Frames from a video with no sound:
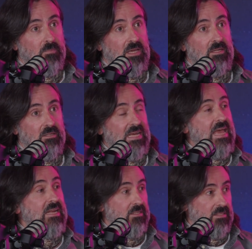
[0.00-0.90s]

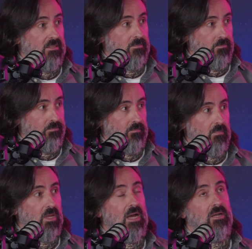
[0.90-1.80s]
intent
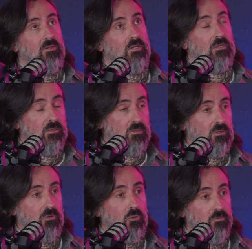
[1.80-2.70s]
and that
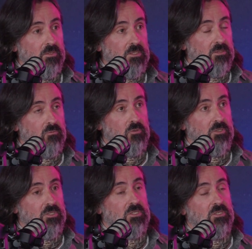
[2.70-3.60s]
COVID
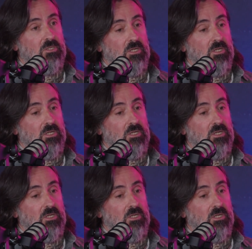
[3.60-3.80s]
was